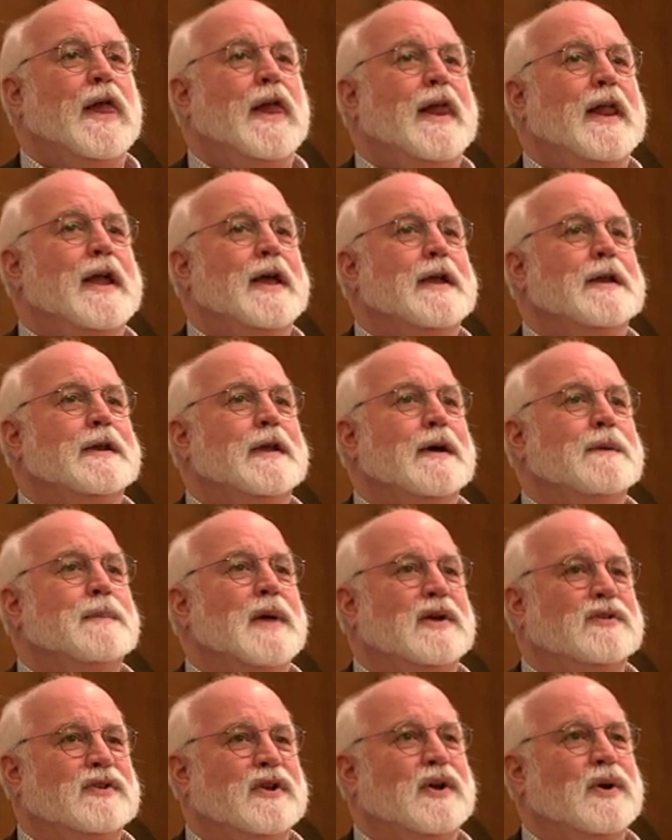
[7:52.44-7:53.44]
and I'm
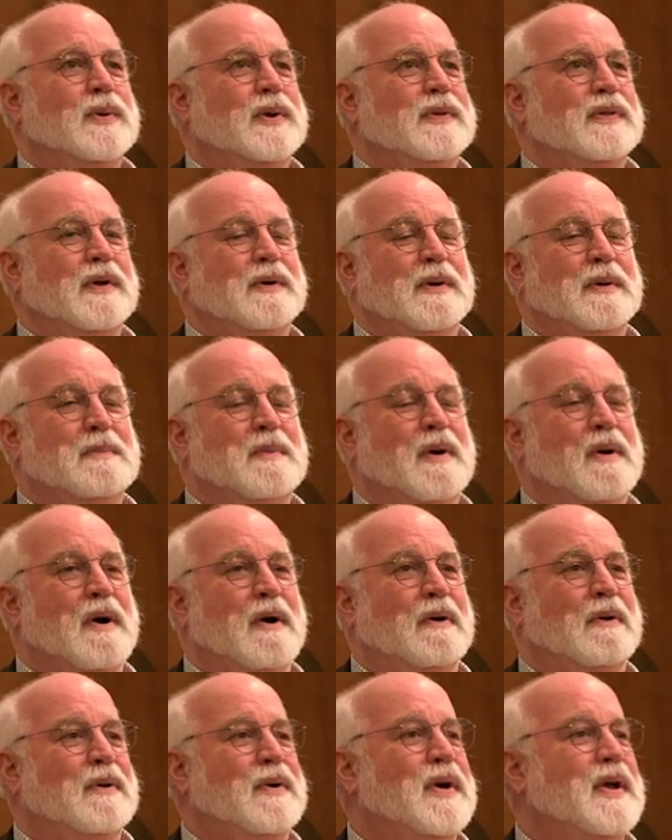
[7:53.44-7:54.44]
actually going there
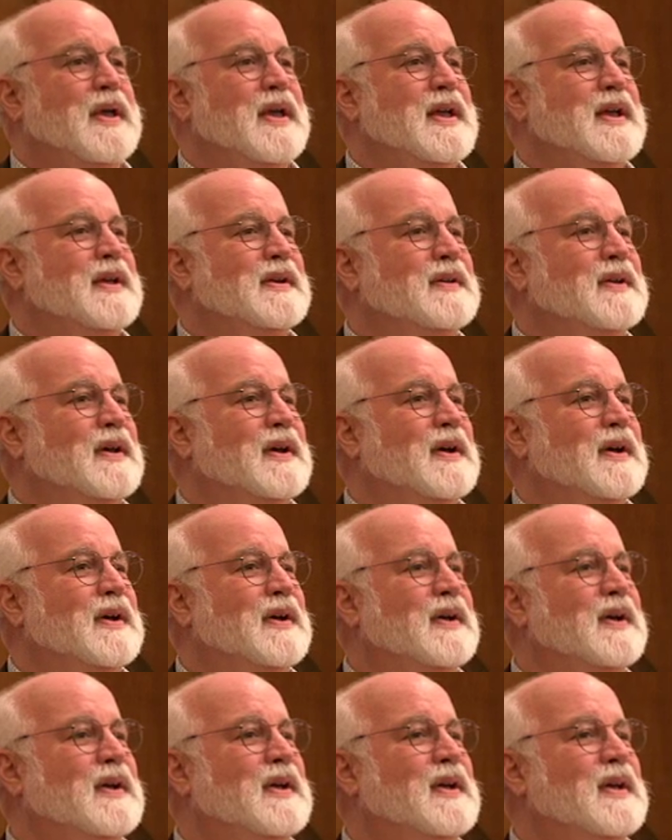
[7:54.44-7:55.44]
tomorrow. And,
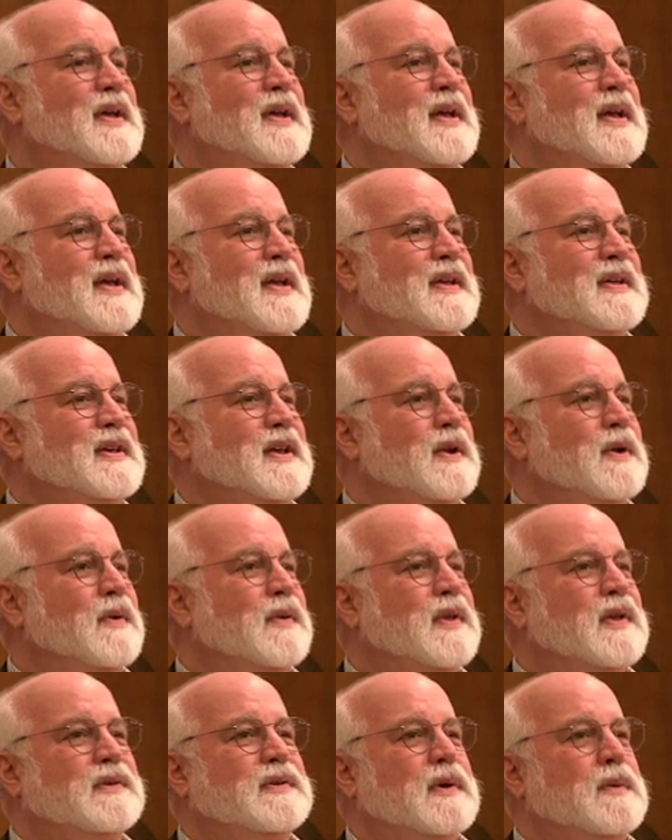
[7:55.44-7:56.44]

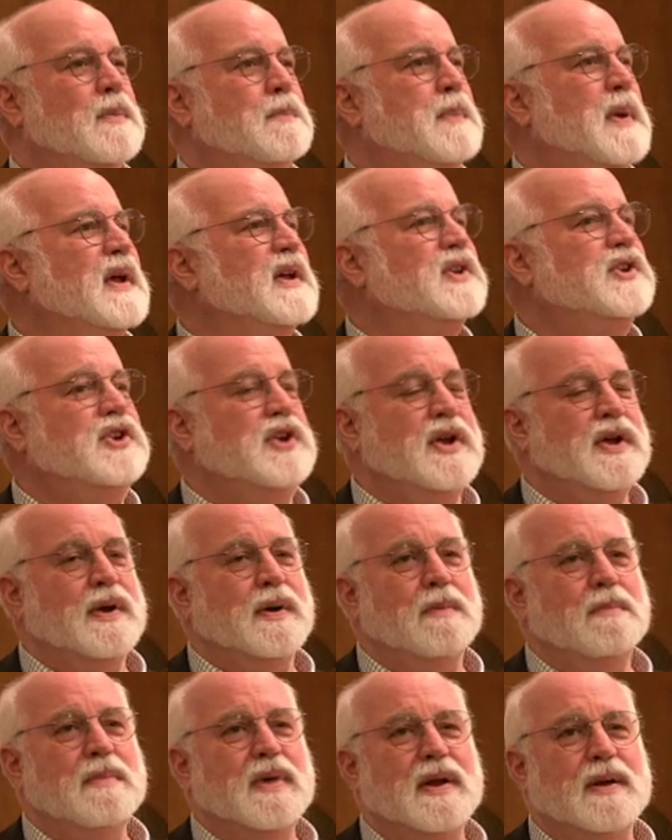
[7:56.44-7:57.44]
there's a big
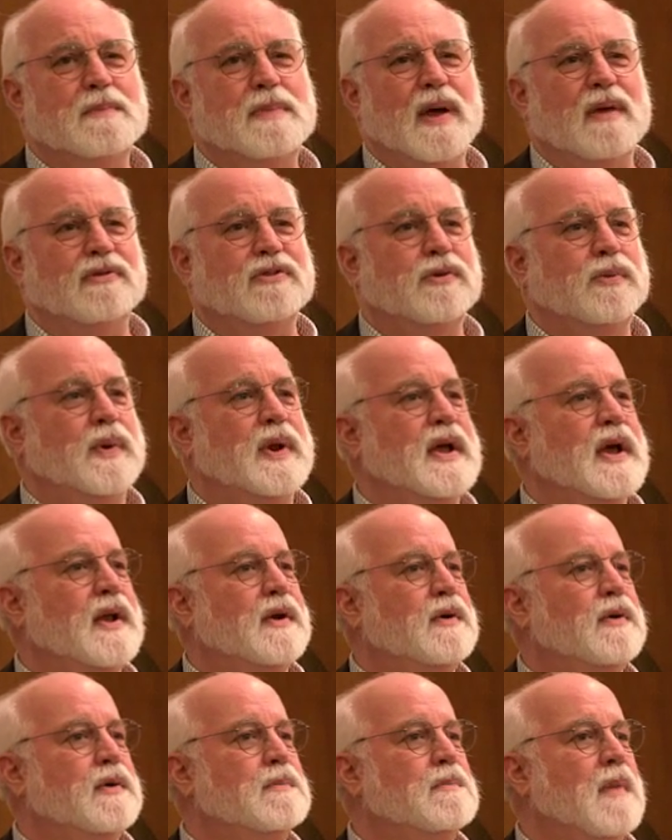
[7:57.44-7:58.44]
gym and about
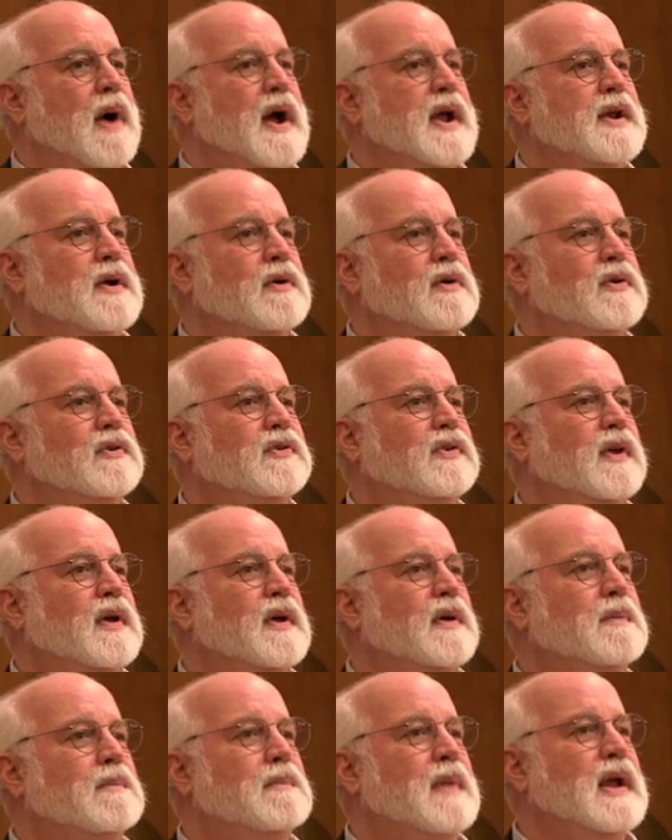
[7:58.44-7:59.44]
300 minors,
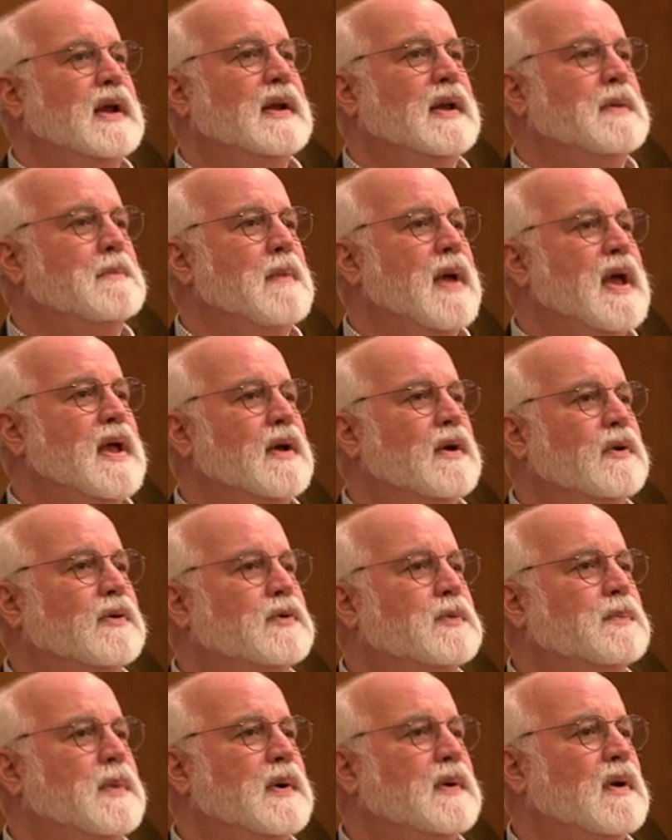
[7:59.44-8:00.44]
mainly
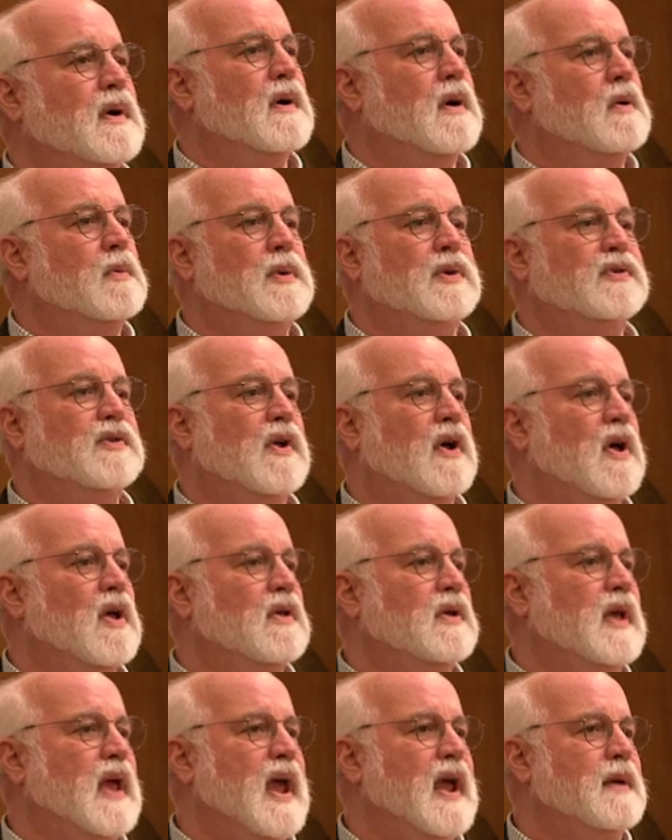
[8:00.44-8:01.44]
males, but almost
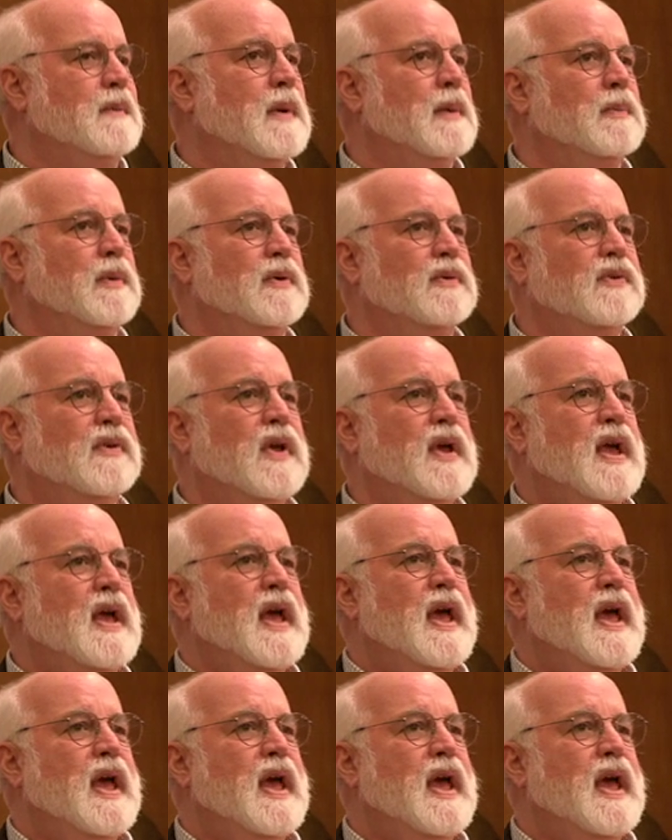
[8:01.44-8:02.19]
all gang members.